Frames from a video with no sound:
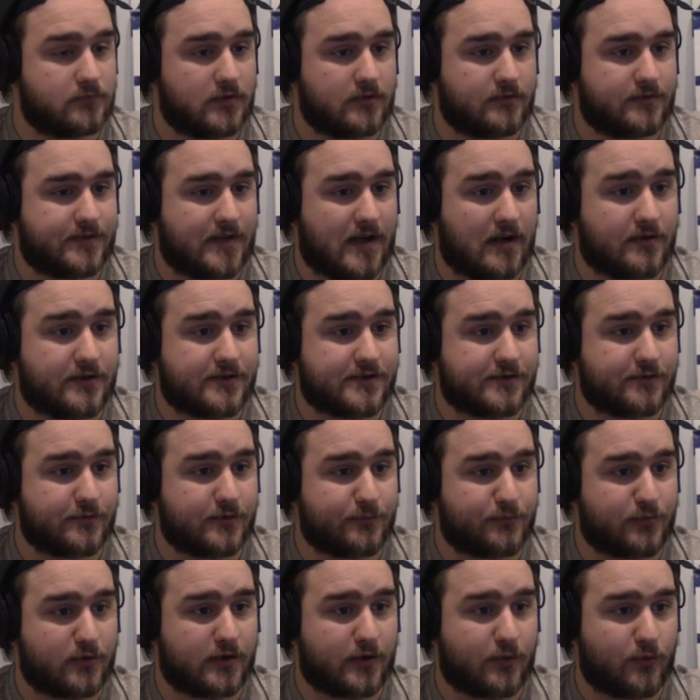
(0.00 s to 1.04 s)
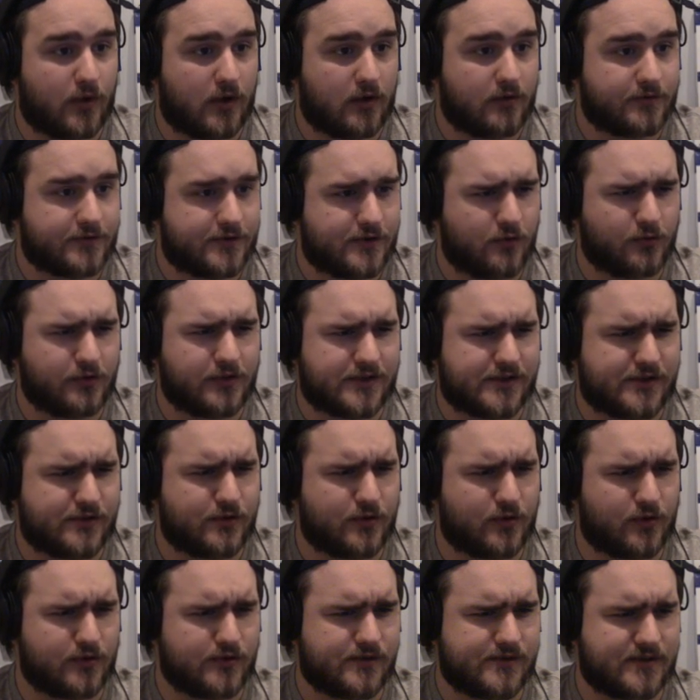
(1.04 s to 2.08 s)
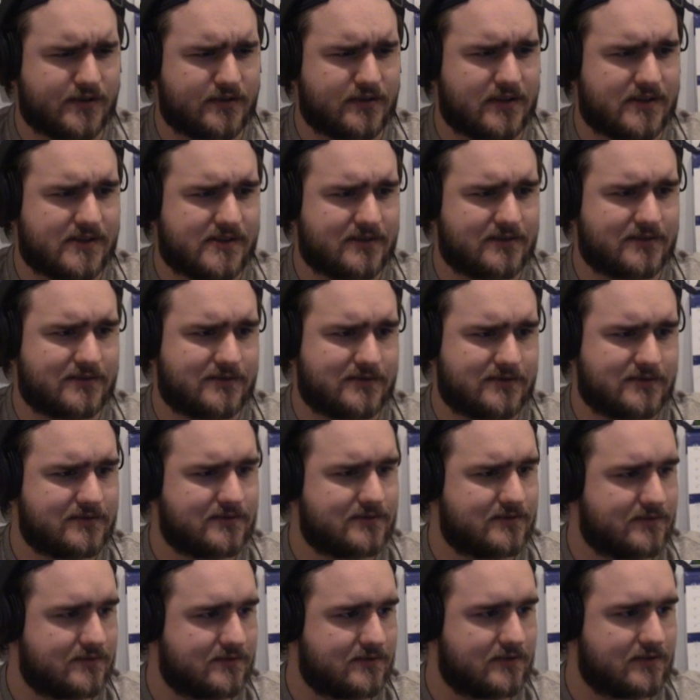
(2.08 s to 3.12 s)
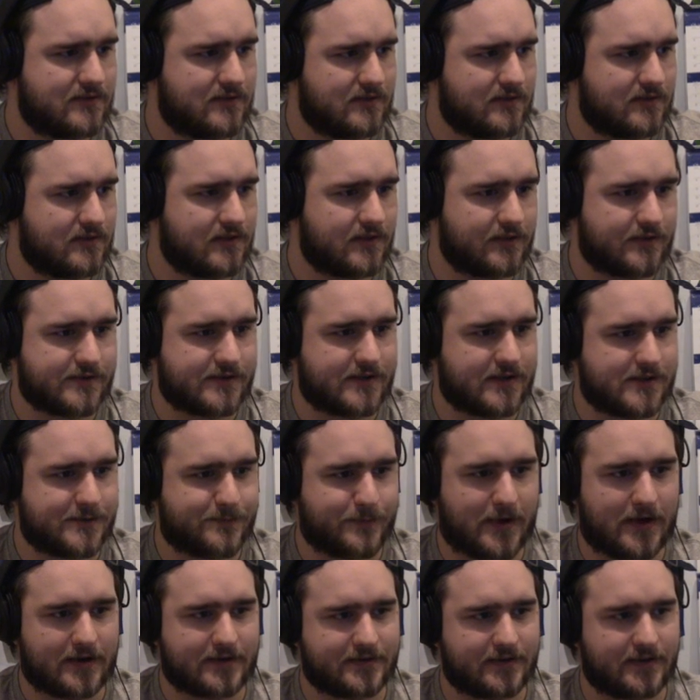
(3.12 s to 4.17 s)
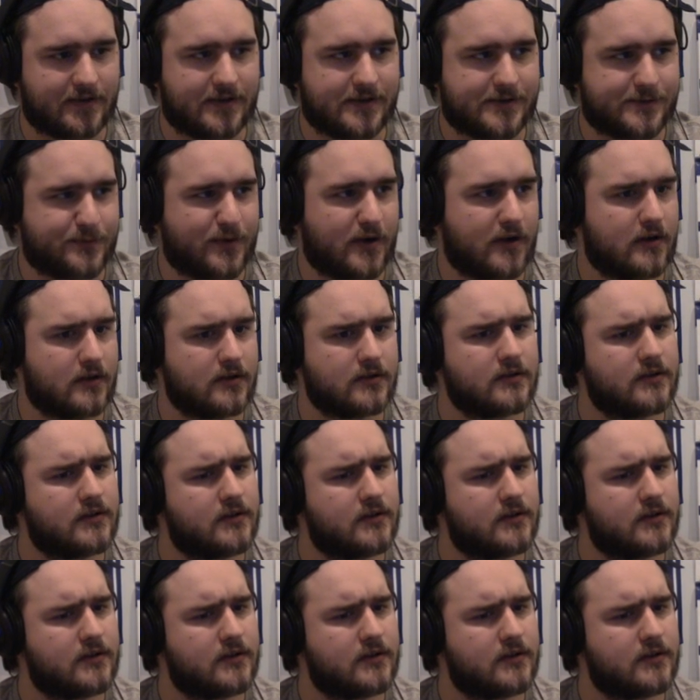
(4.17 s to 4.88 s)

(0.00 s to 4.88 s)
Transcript: Doughty's doing pretty well. Only 2 goals, though. That's a little suspect on his part.